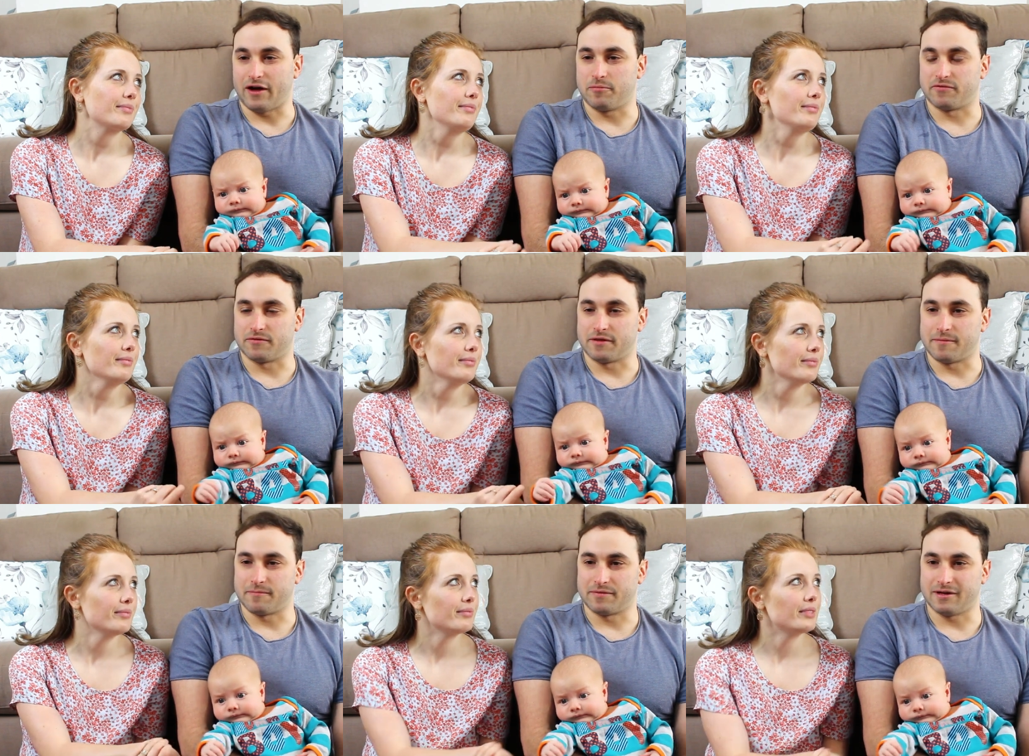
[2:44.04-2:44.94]
Speaker 1: help from
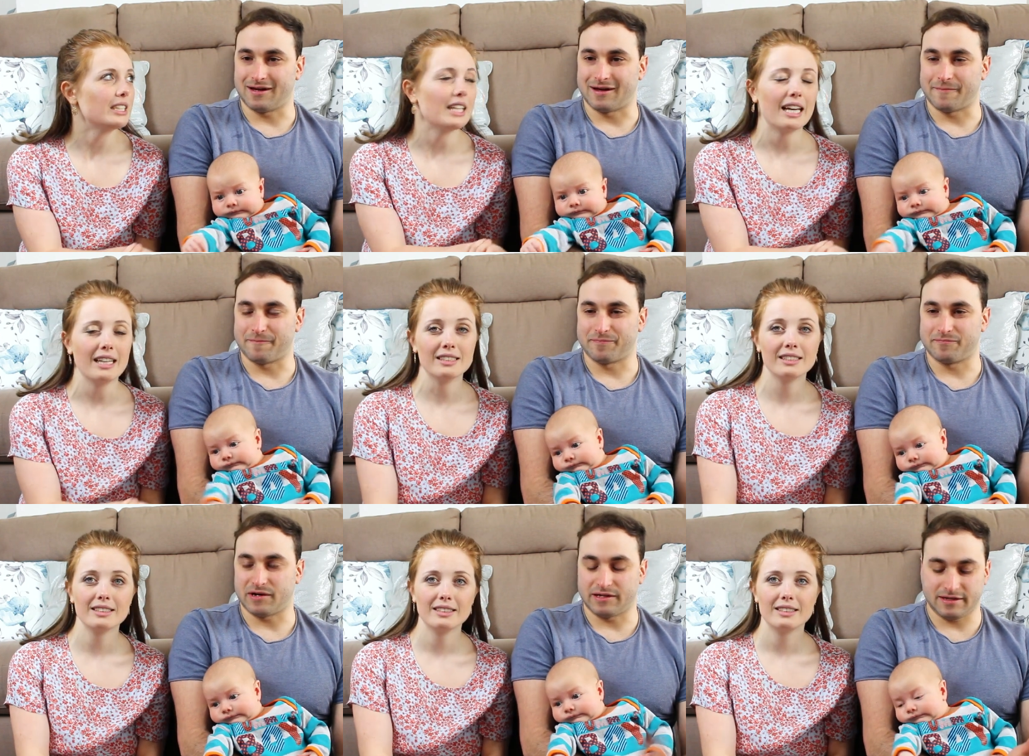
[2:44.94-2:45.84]
them. Um, yeah.
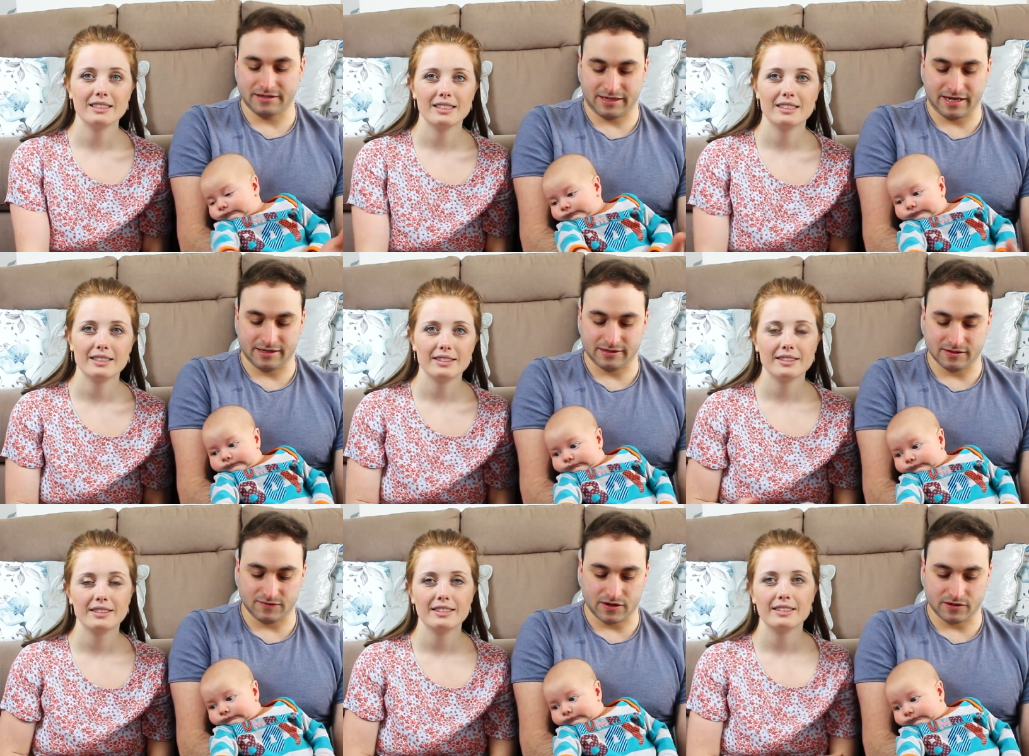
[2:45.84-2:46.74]
But in this case,
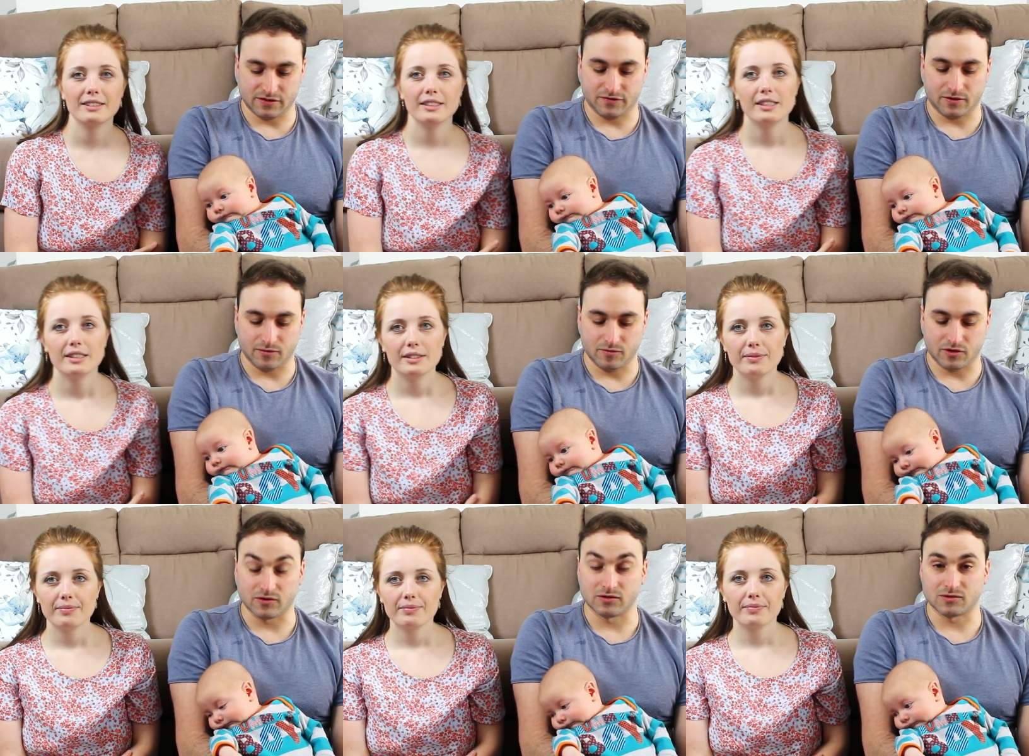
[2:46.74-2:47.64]
it's very difficult
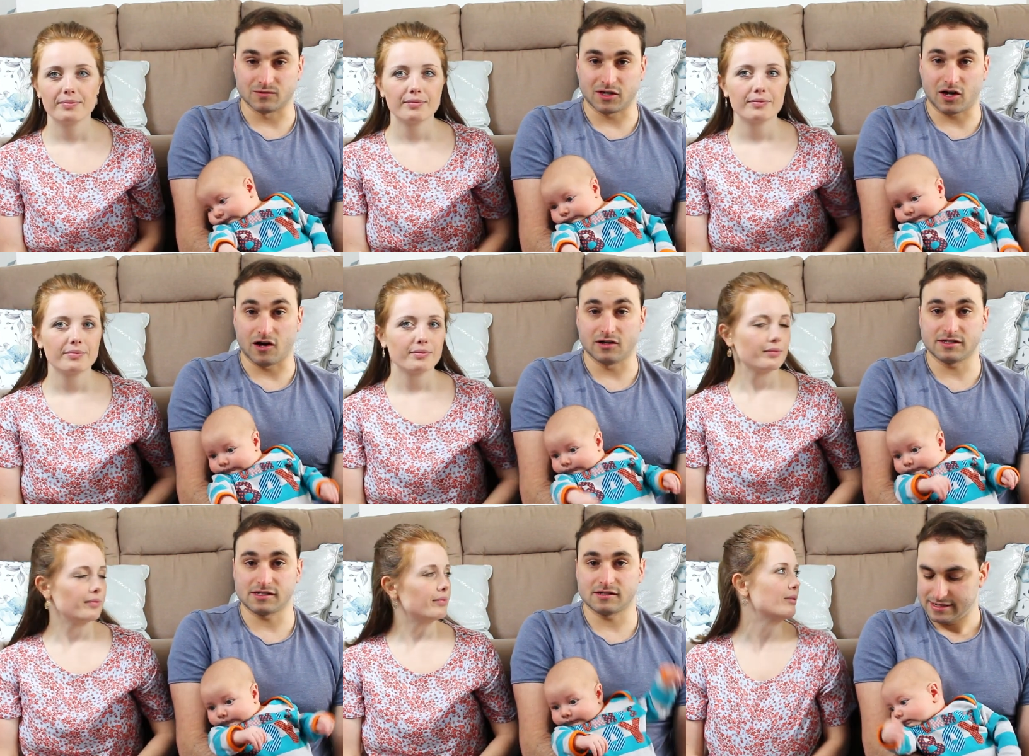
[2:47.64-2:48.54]
because we
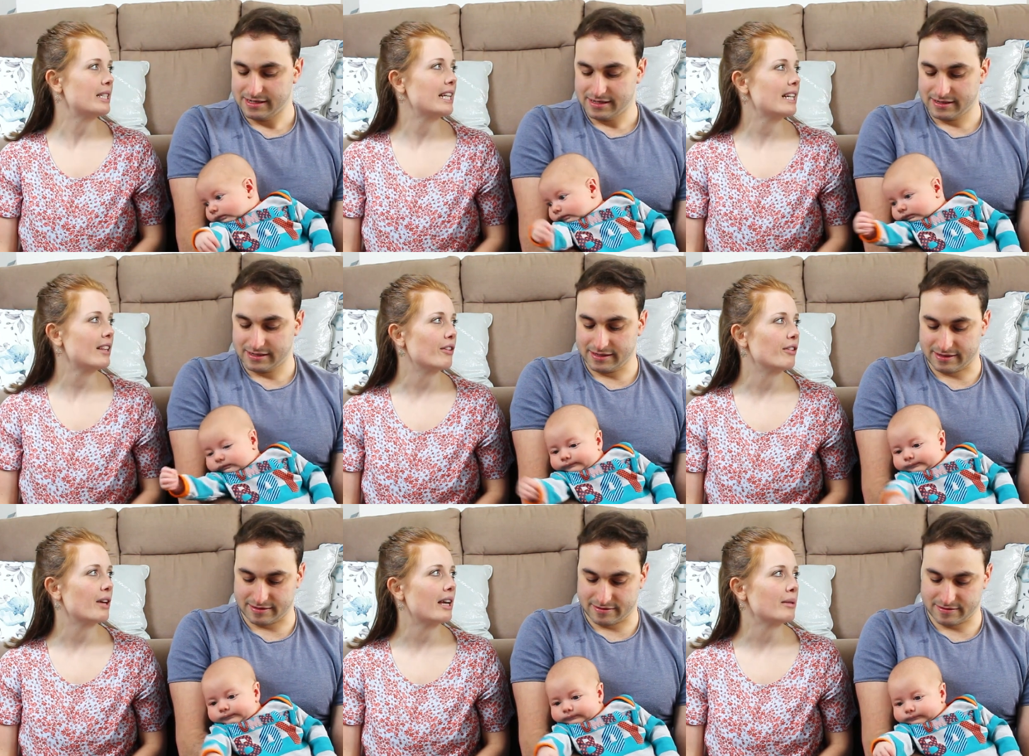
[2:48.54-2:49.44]
can't.
Speaker 2: We did at the
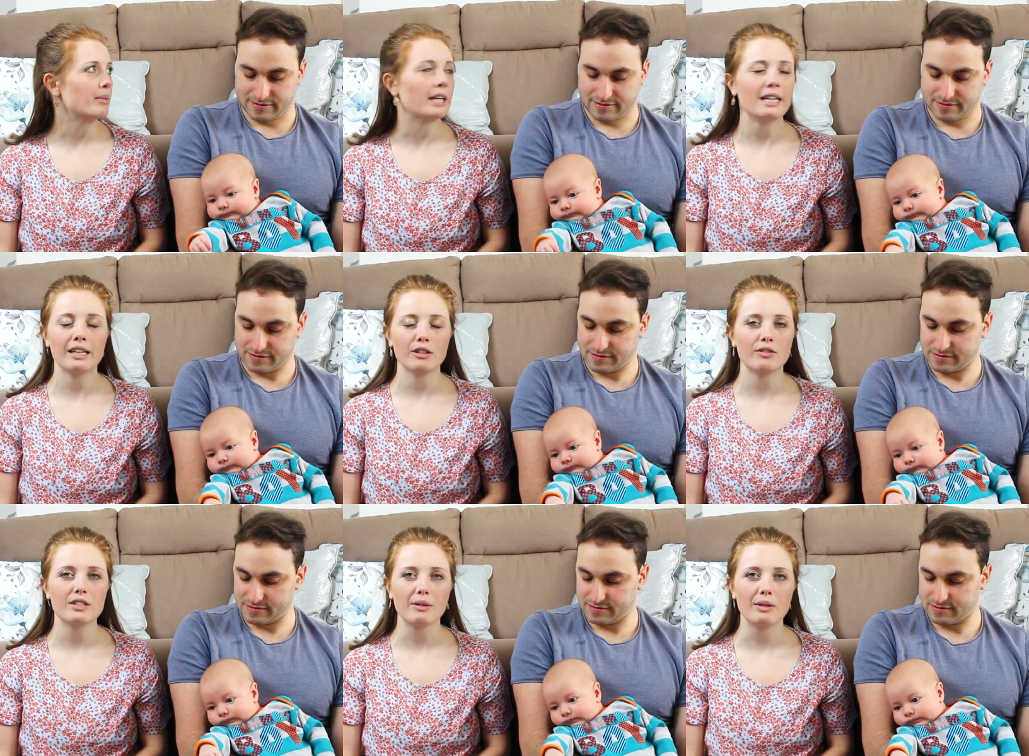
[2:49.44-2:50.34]
yeah. at the beginning,
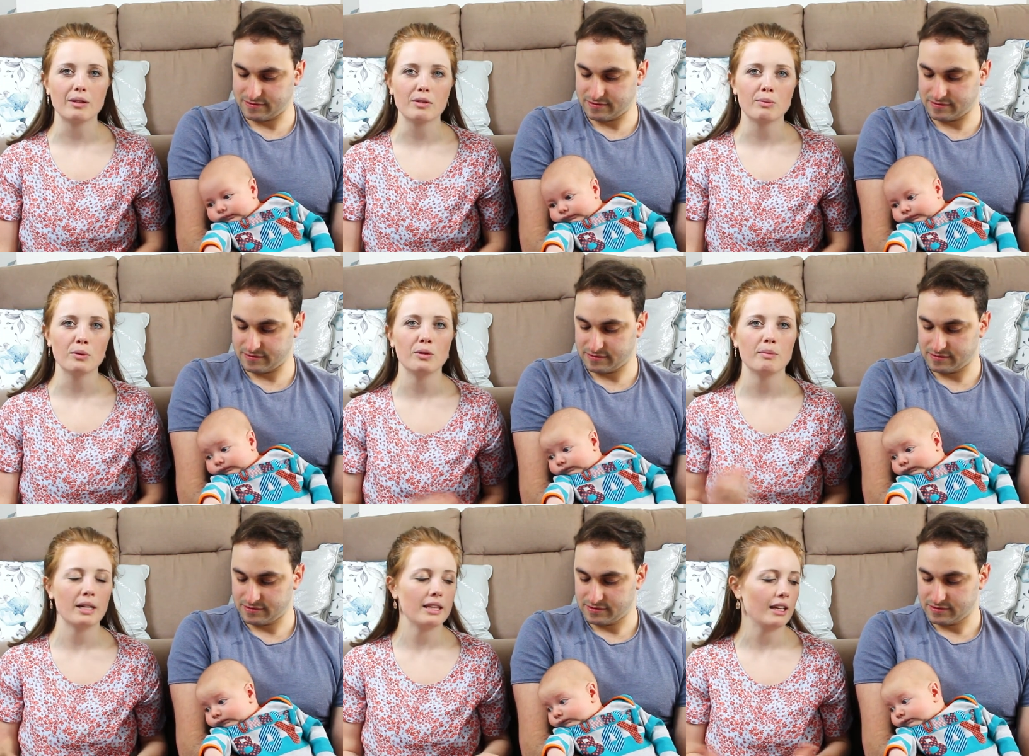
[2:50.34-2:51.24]
obviously when he was
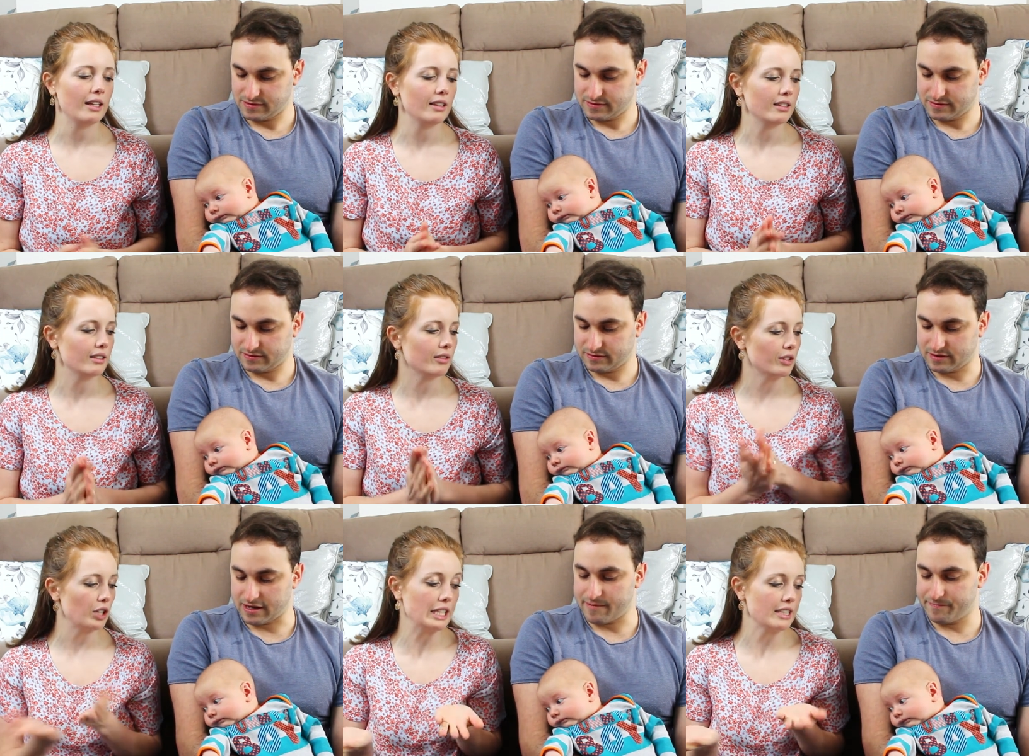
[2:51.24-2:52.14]
born, but and then
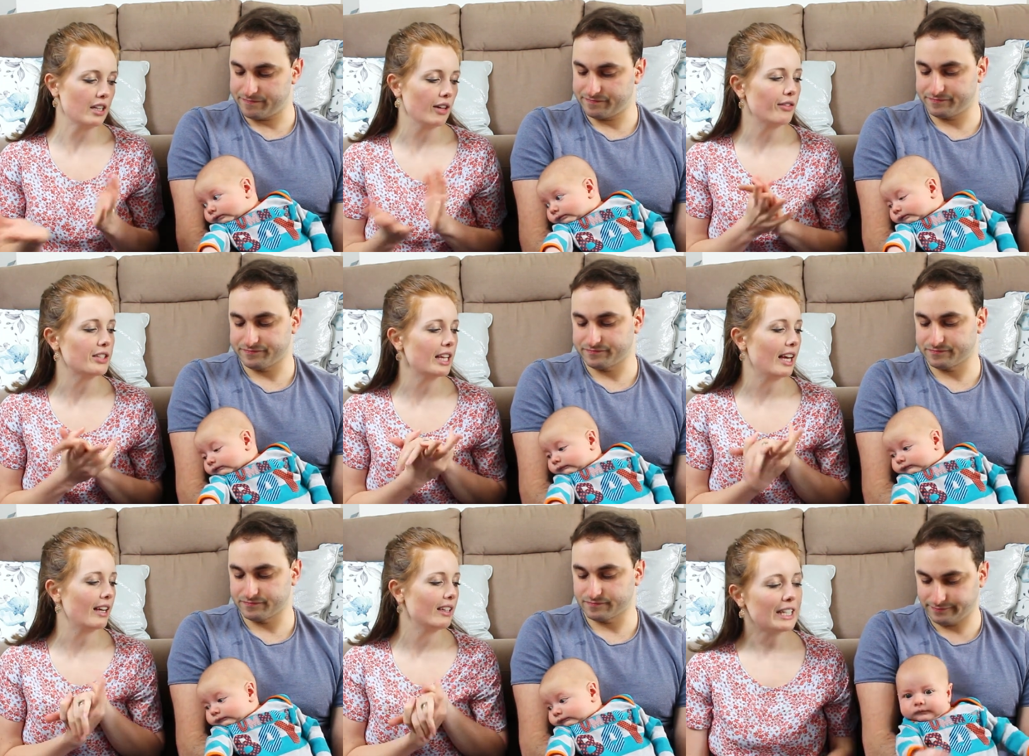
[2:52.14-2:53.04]
we yeah. couldn't after
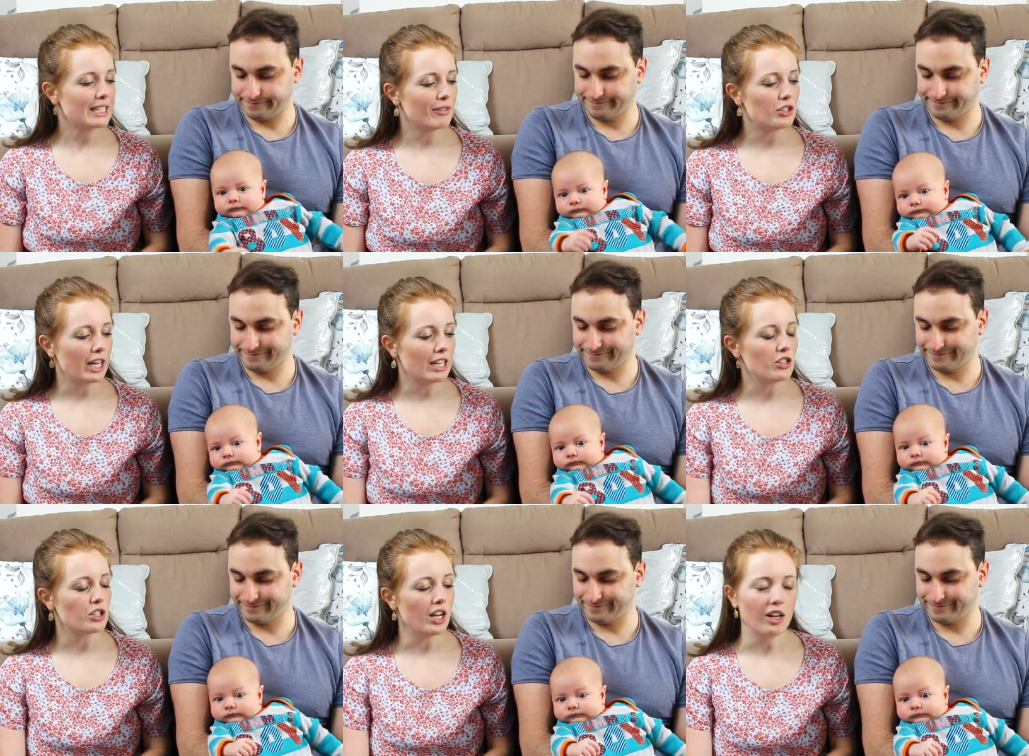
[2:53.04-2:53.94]
that. Things have
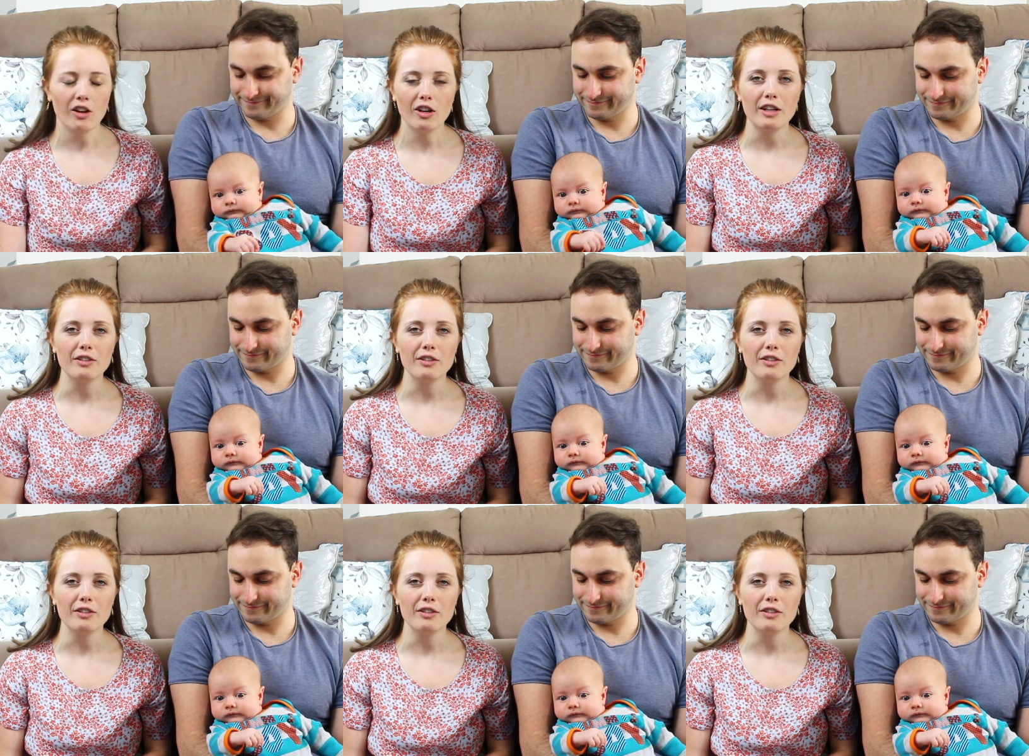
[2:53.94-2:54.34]
changed a lot